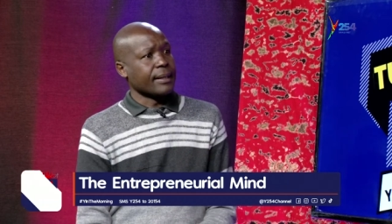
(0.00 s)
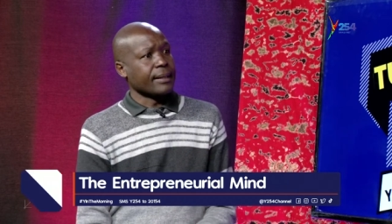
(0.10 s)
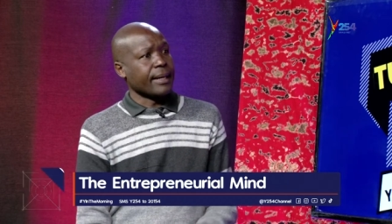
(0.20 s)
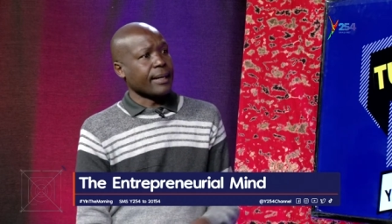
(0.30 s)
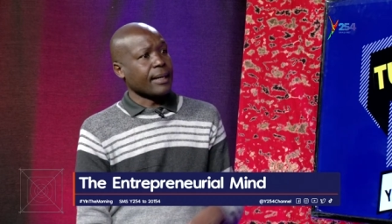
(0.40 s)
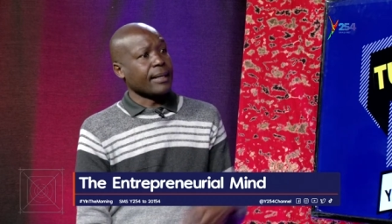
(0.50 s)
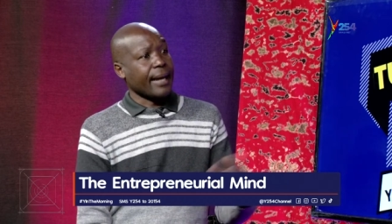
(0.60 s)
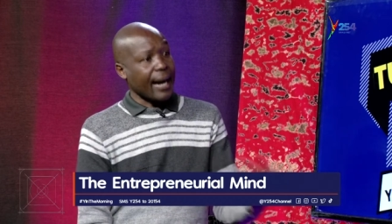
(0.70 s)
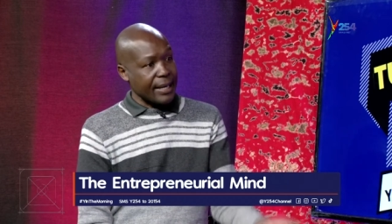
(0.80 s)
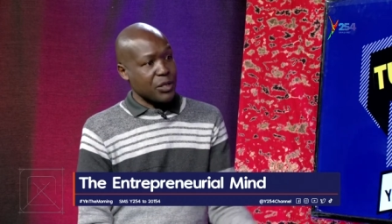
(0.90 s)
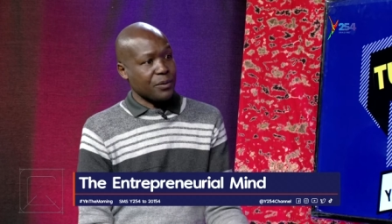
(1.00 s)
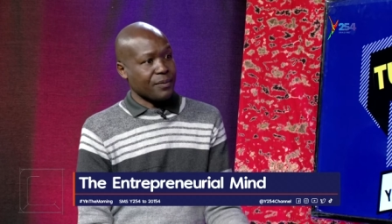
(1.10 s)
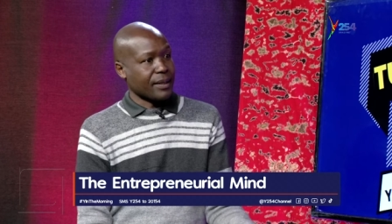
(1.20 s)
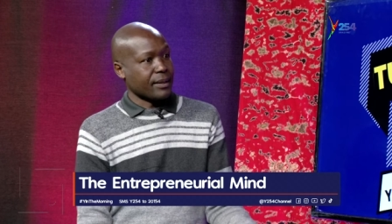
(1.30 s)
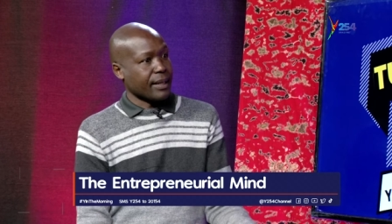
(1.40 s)
They can learn the culture
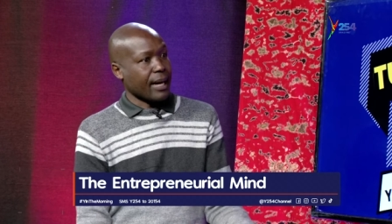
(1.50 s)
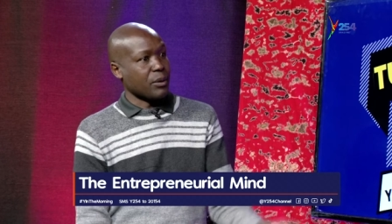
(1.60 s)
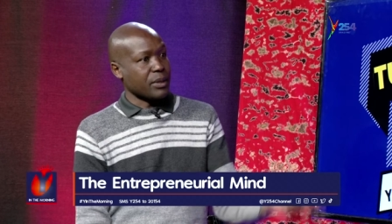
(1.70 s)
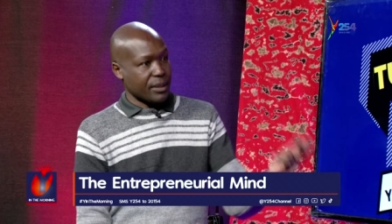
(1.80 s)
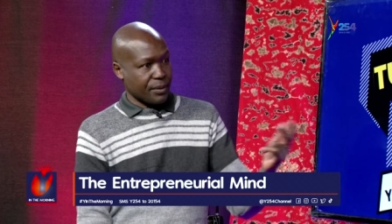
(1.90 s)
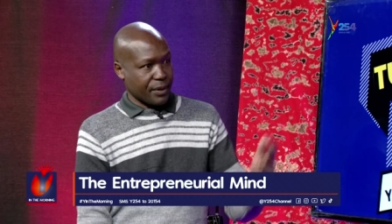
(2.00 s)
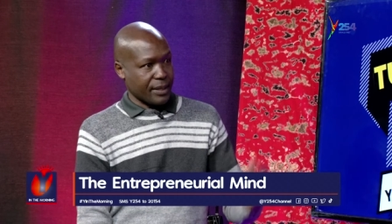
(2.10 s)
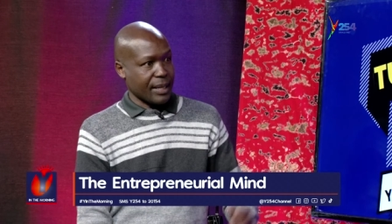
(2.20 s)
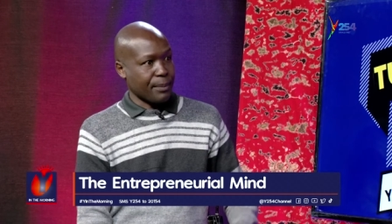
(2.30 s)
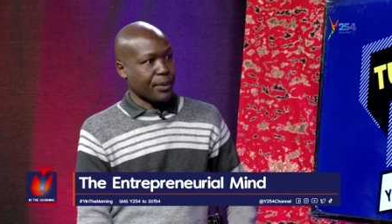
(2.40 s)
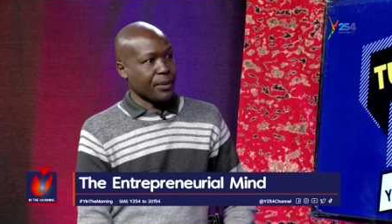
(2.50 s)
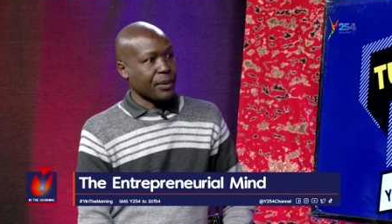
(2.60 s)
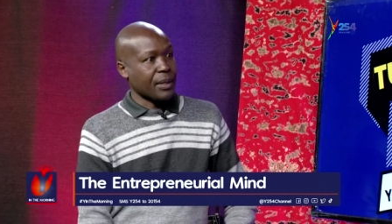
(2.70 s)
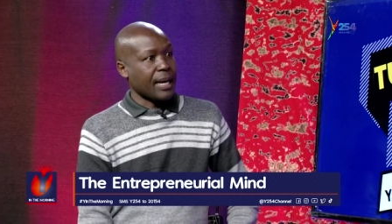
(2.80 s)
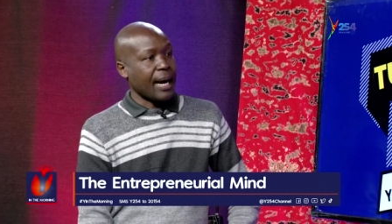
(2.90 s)
of the, the county, for example,
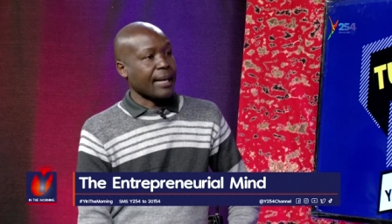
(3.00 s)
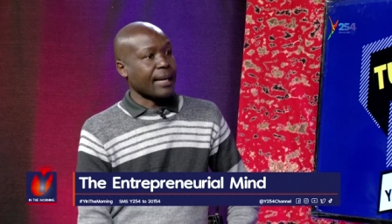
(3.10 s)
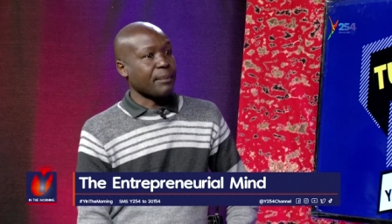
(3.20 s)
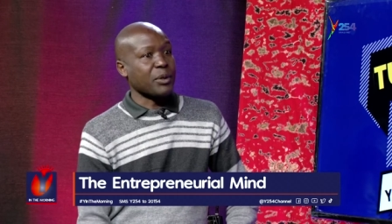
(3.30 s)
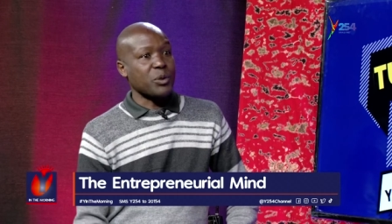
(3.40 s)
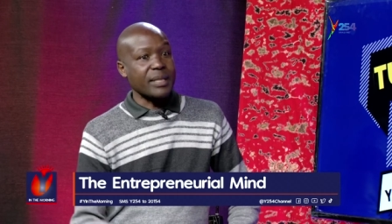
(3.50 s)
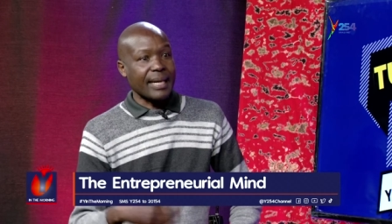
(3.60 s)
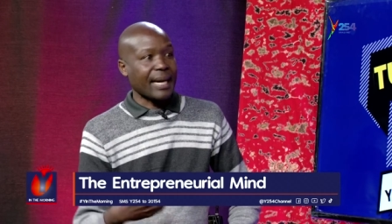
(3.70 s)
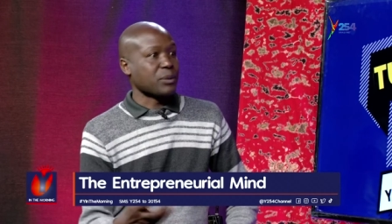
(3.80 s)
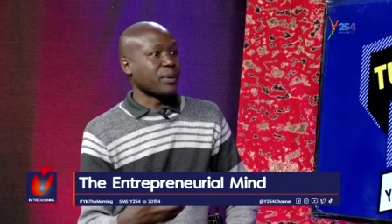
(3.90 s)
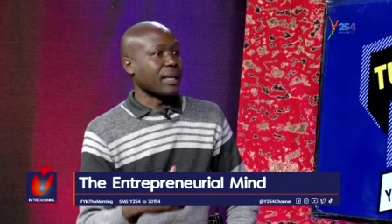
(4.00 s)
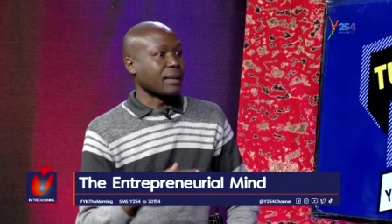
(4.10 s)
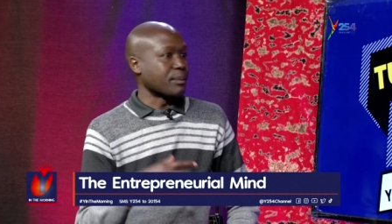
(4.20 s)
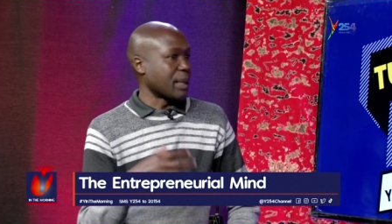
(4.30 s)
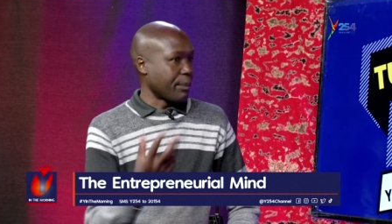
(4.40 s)
and they're able to interact with
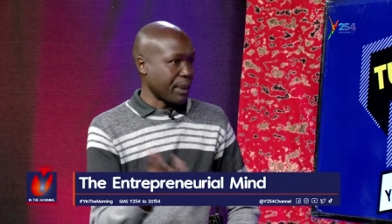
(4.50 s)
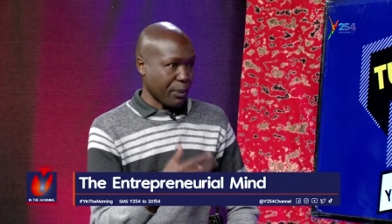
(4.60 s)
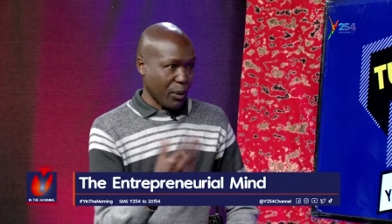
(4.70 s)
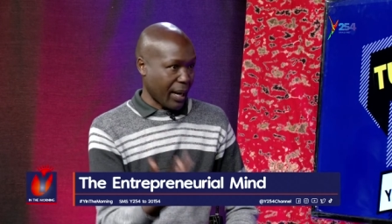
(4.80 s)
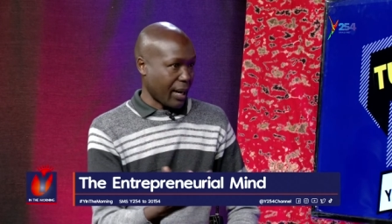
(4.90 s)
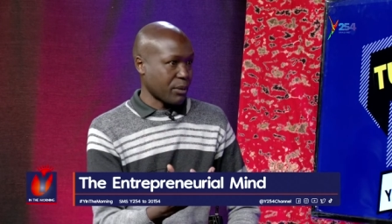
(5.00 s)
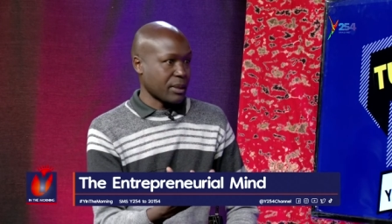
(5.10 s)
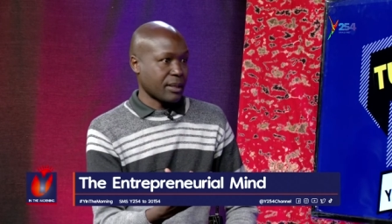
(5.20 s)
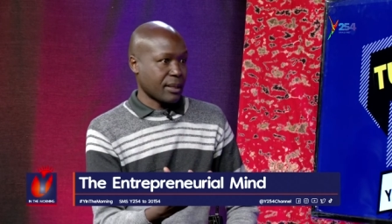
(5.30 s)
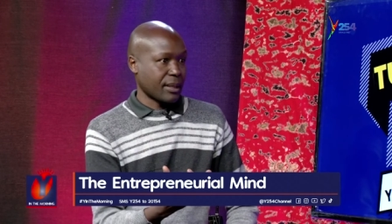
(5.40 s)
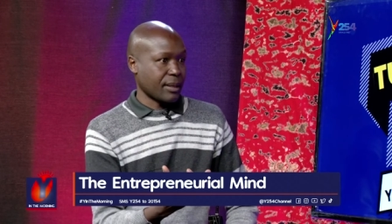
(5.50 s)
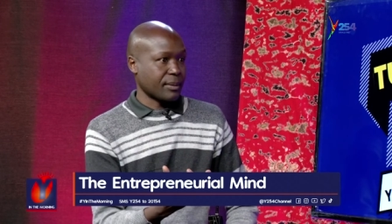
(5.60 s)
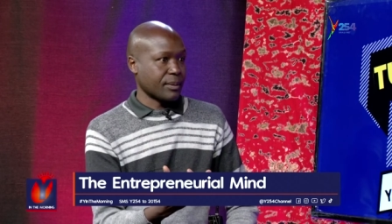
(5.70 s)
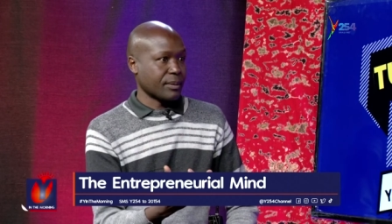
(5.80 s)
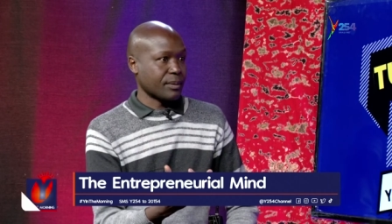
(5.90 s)
the people around
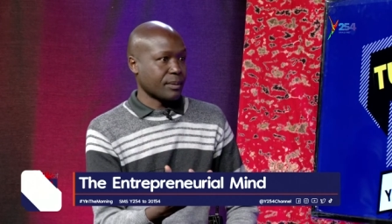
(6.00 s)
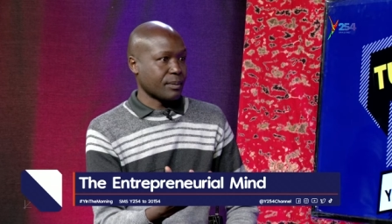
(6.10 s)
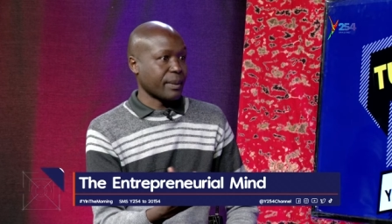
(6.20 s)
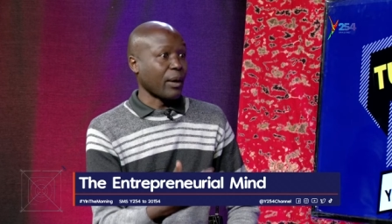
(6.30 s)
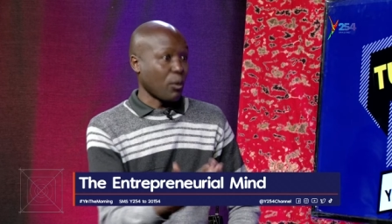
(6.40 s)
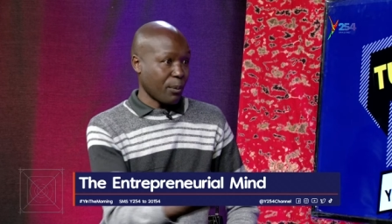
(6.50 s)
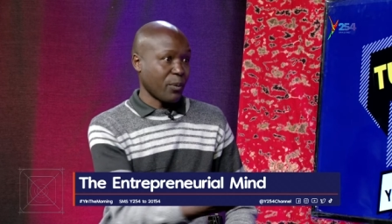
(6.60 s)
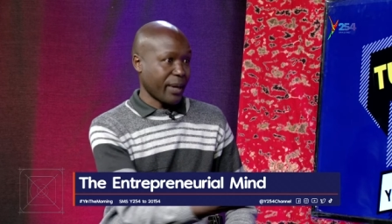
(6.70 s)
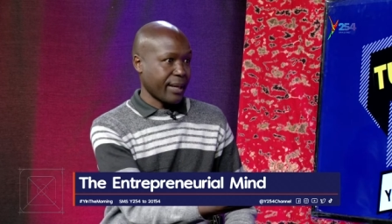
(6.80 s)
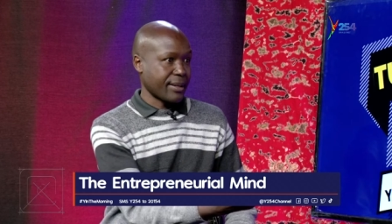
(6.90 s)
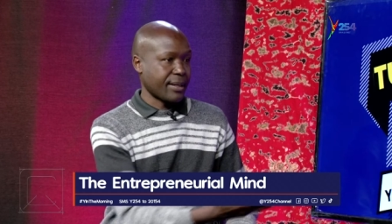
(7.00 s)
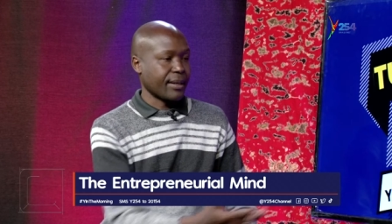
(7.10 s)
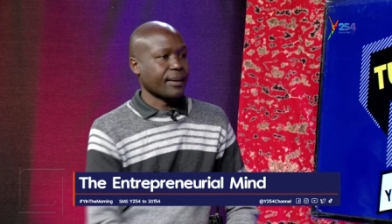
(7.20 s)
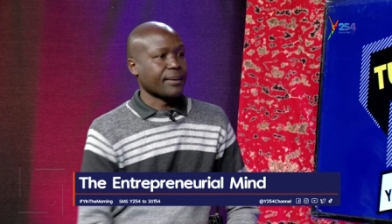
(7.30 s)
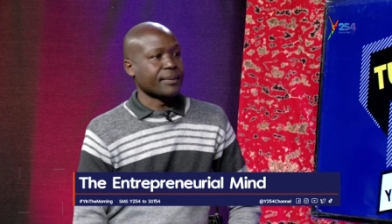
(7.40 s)
uh, the home where they're staying.